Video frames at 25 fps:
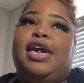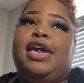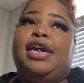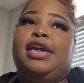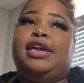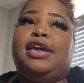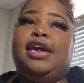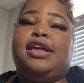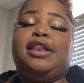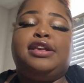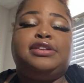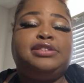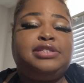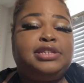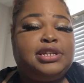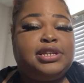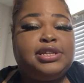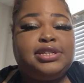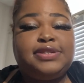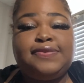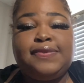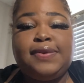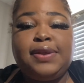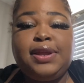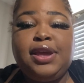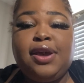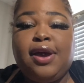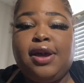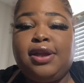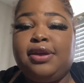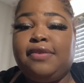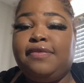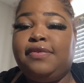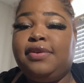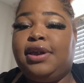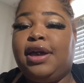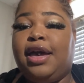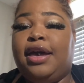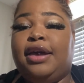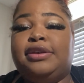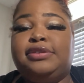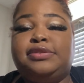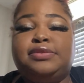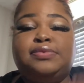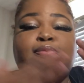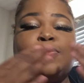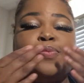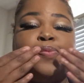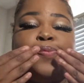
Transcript: And yeah, that's in this video. I love you guys.